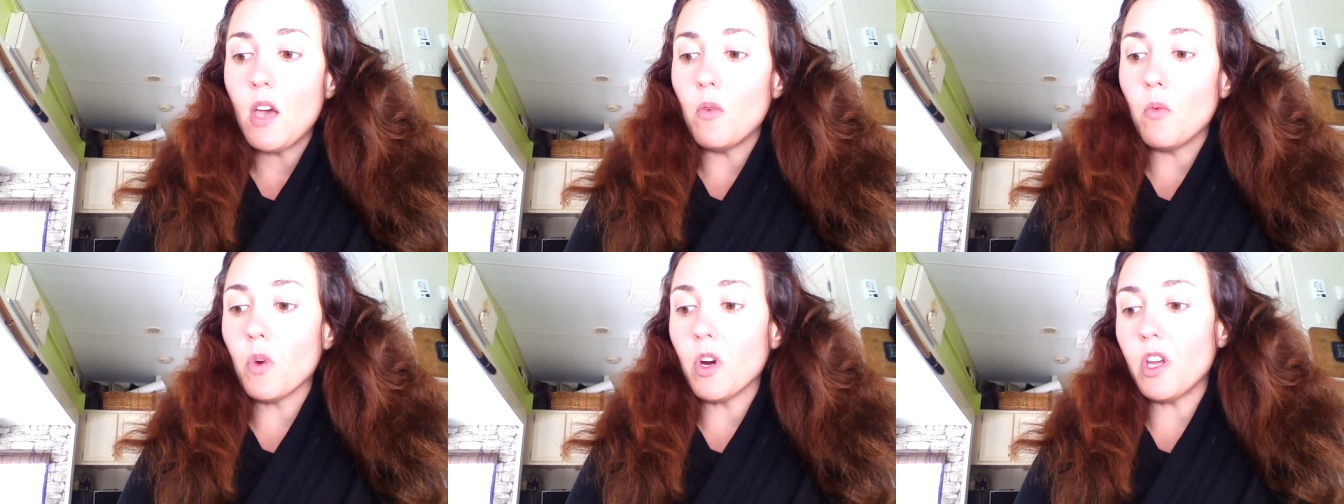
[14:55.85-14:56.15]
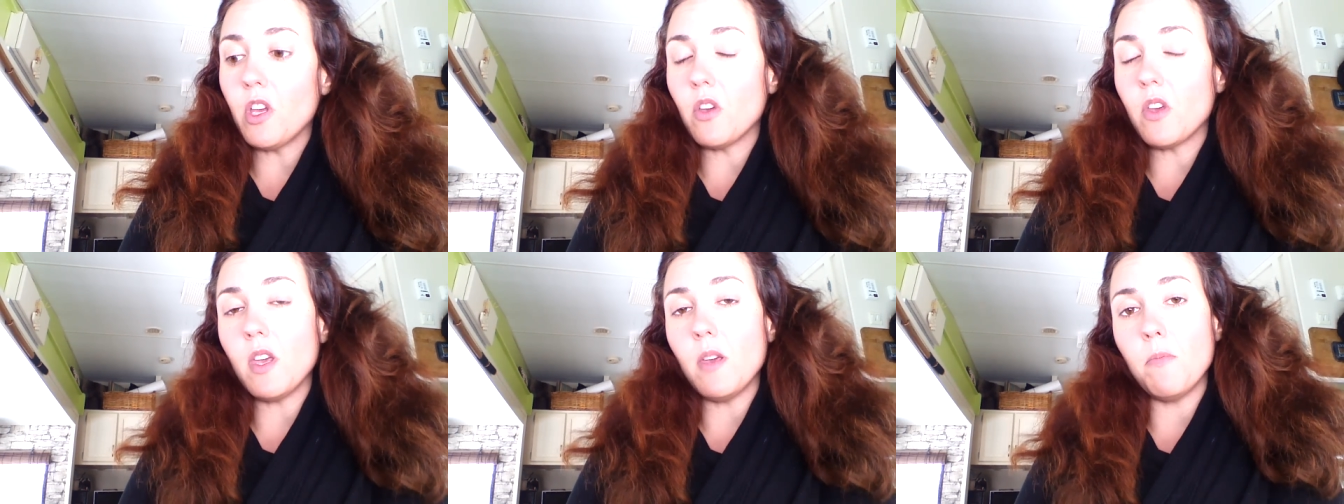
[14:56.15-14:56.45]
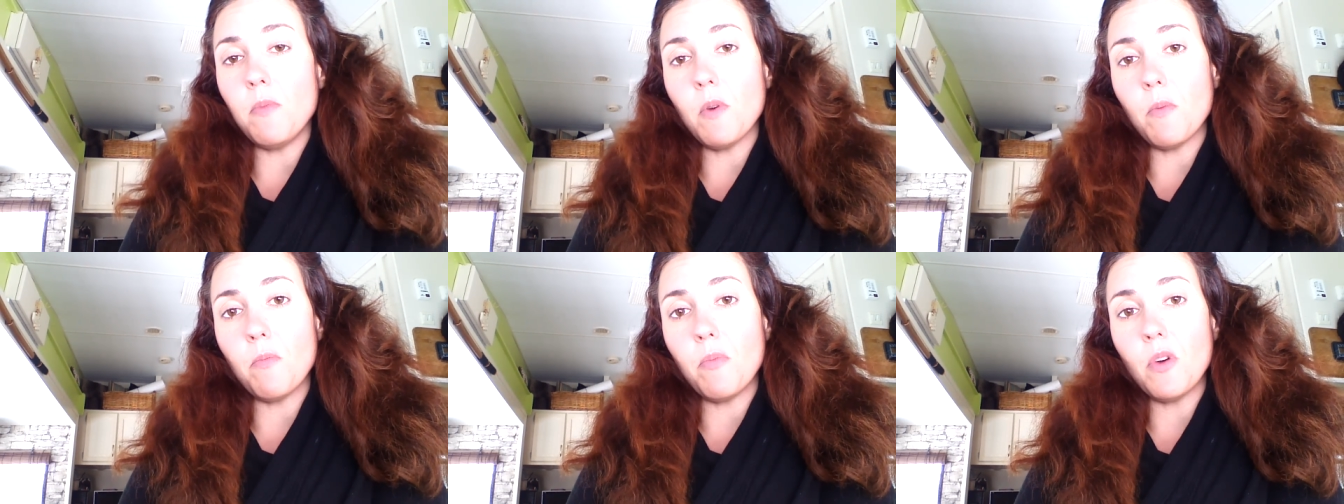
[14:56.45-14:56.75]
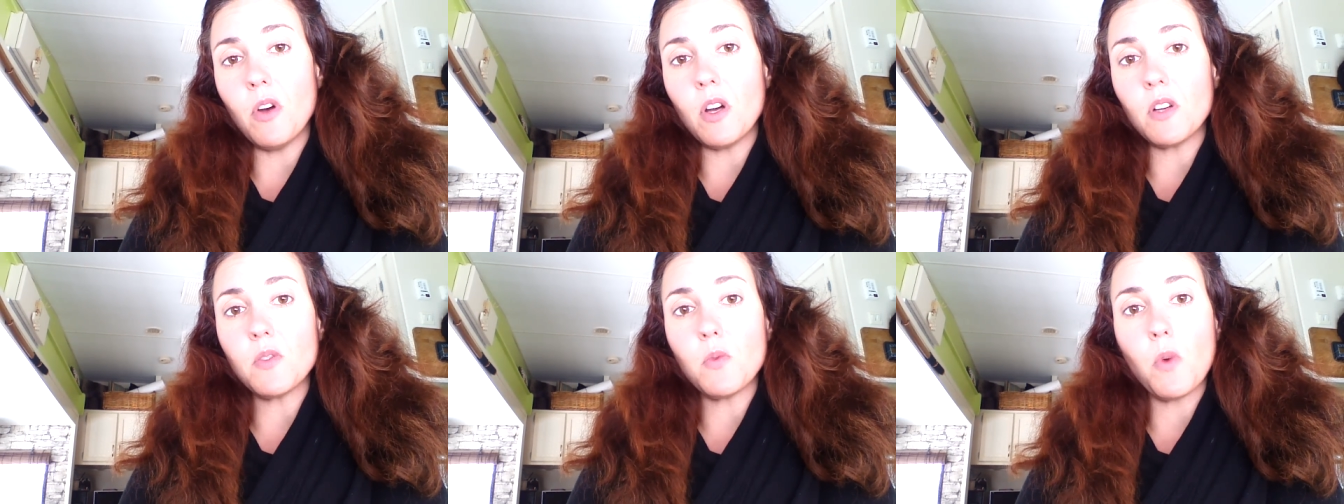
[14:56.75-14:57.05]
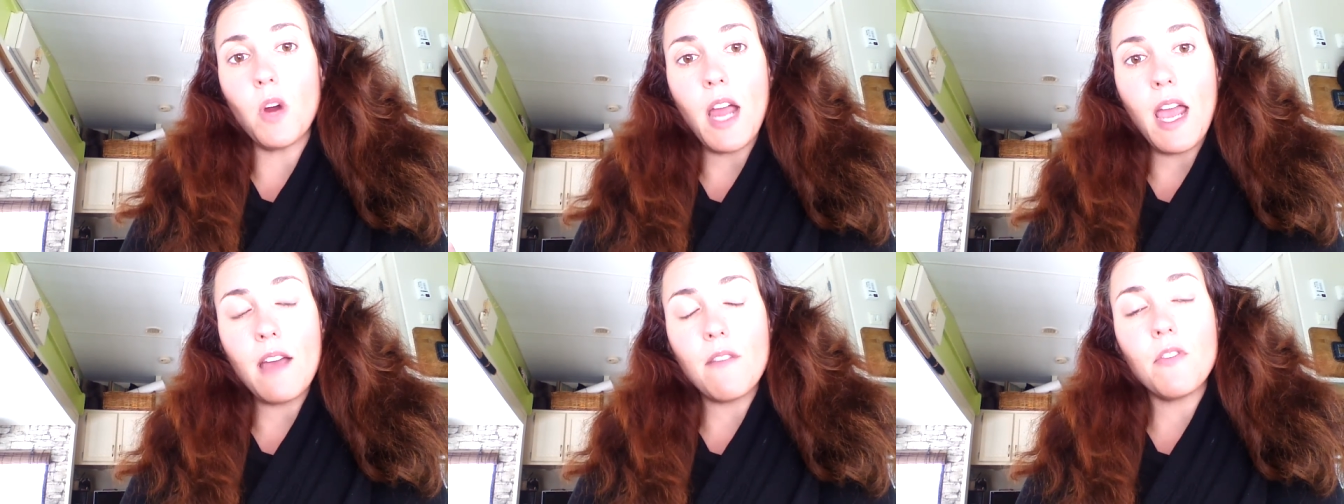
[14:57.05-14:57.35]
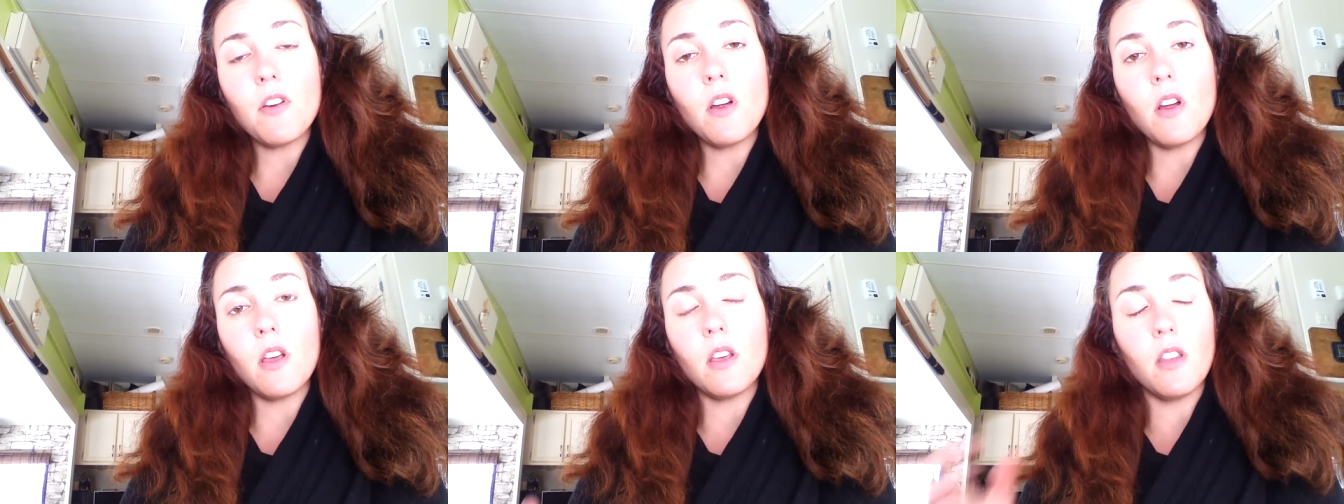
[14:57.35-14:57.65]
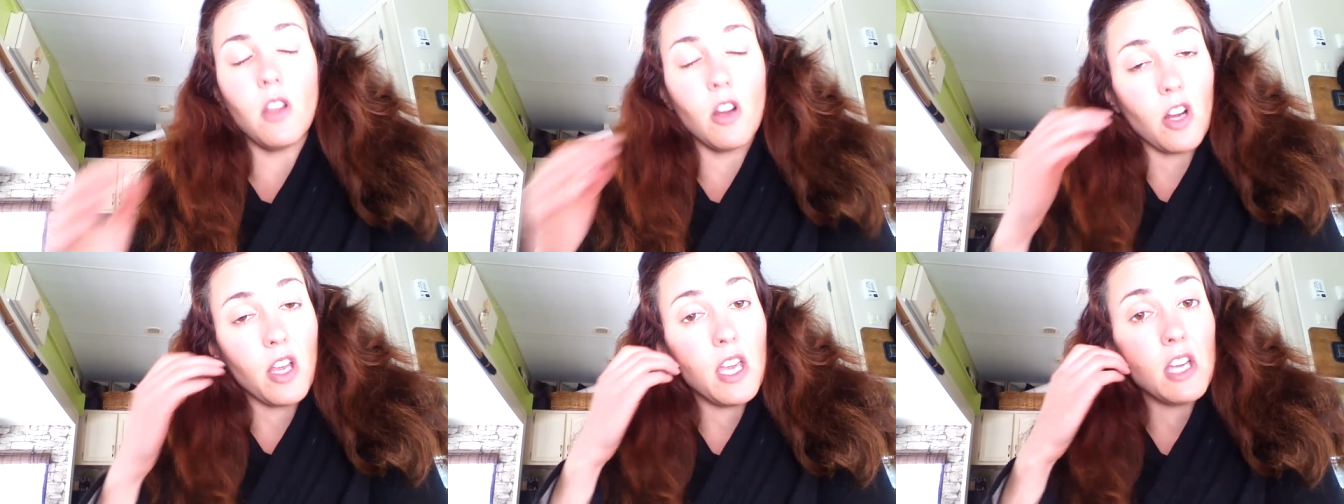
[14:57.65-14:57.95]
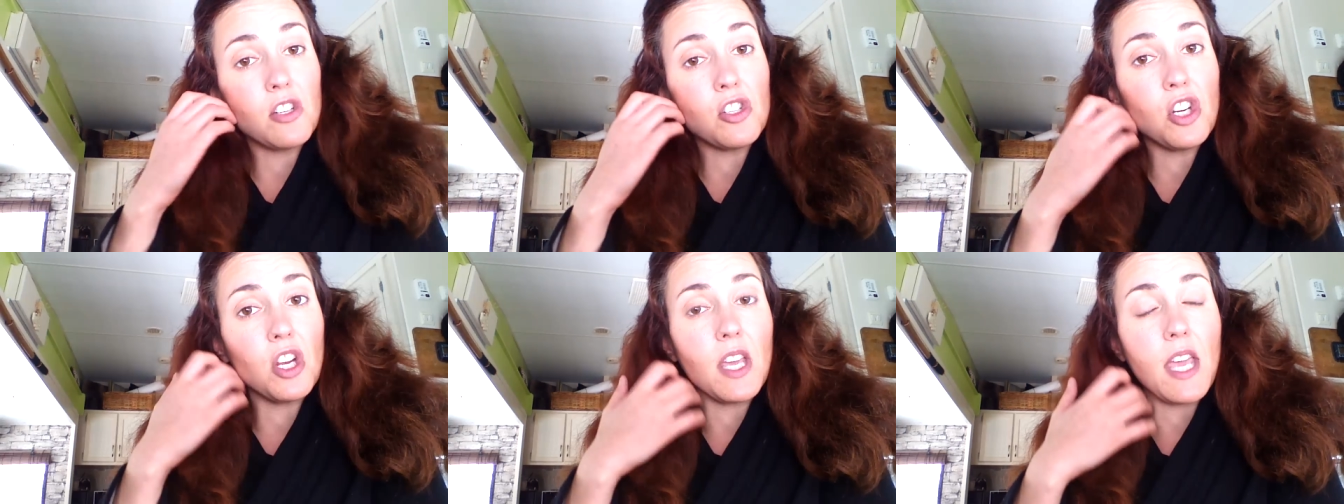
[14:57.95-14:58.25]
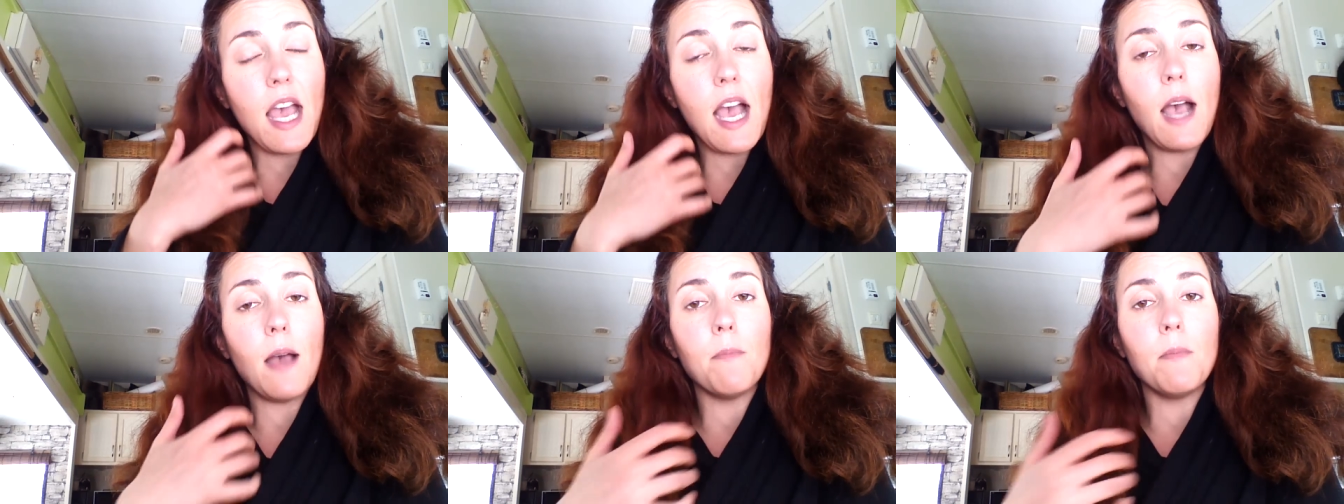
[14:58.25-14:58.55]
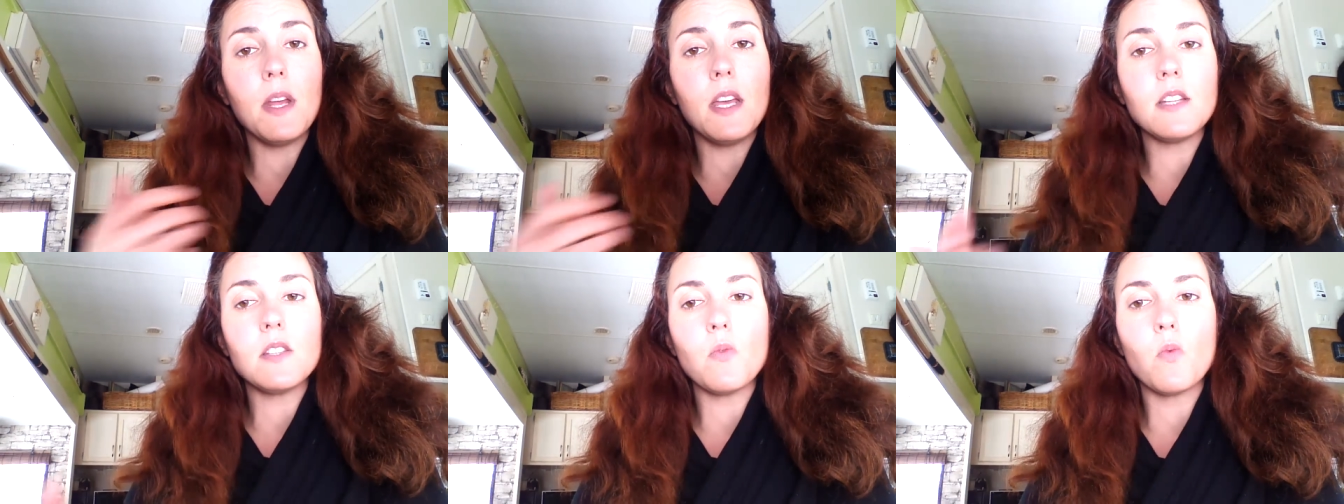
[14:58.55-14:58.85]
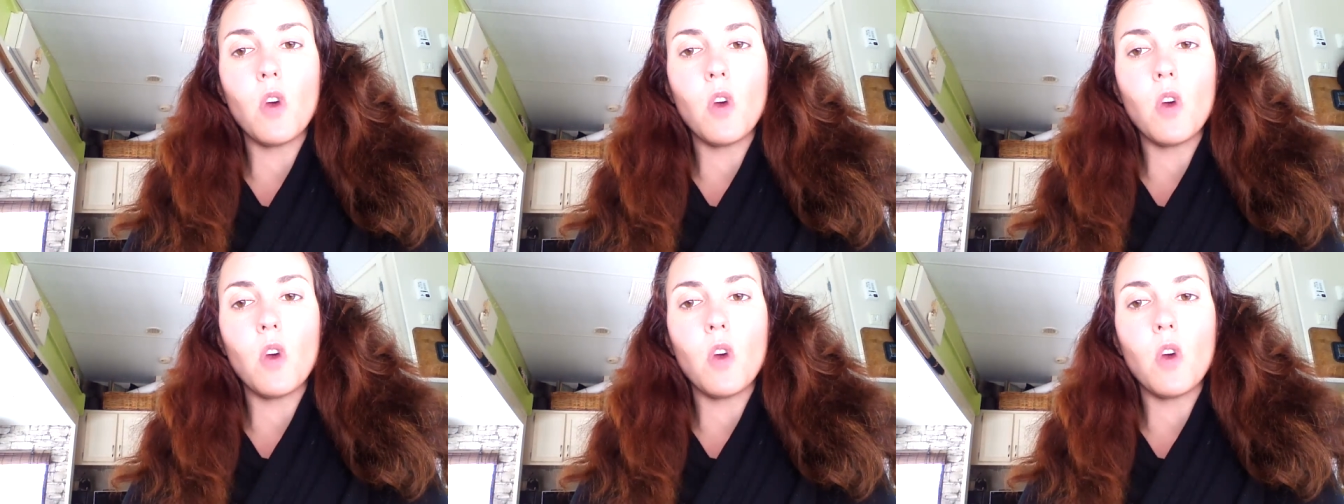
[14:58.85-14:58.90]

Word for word: where you keep your books, wherever your kitchen cabinets,